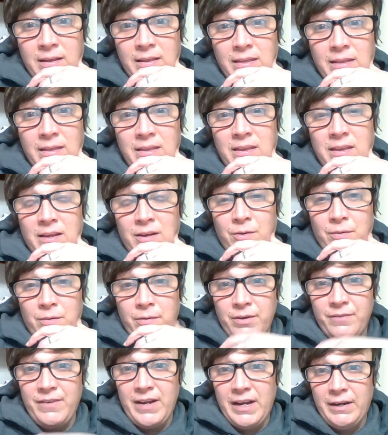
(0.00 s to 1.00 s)
in the
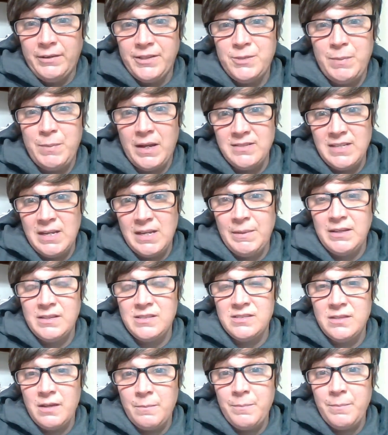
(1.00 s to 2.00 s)
coronavirus pandemic,
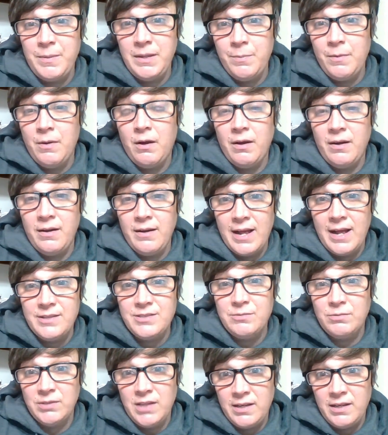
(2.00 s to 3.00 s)
some people are not
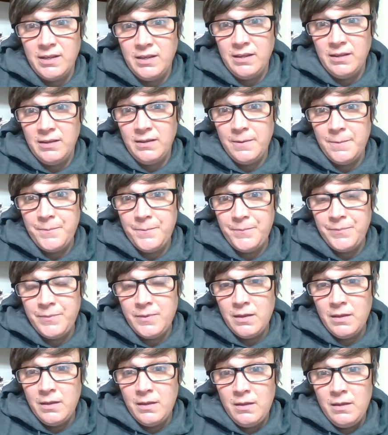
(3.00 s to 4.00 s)
so lucky.
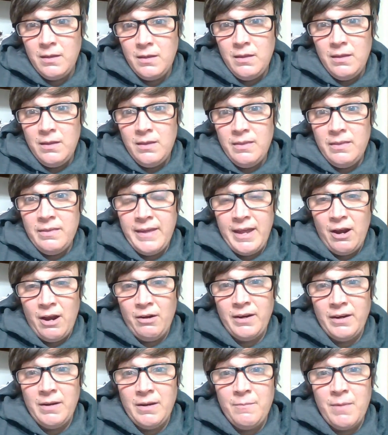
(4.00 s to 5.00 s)
They
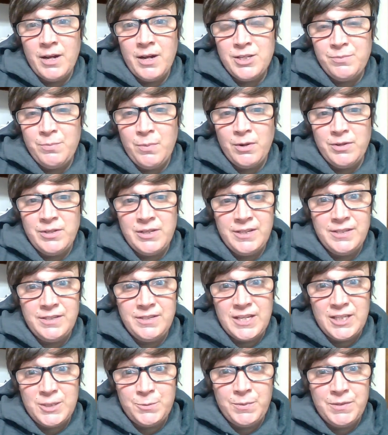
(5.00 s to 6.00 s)
are in a much more
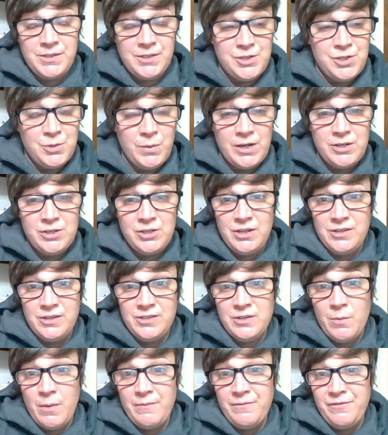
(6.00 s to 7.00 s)
desperate situation, and
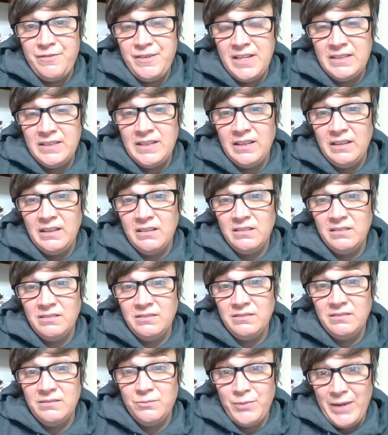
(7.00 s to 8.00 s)
so I'm feeling
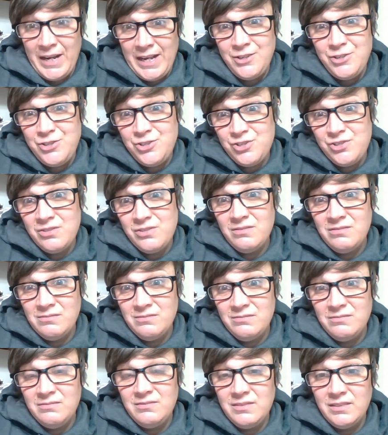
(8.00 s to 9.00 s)
rich,
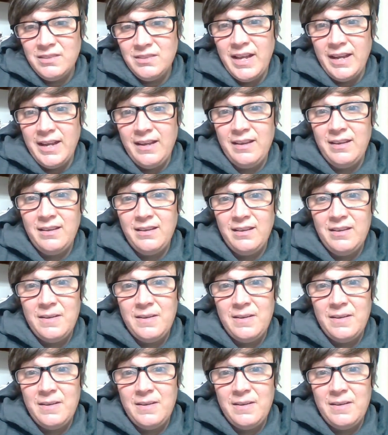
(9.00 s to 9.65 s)
like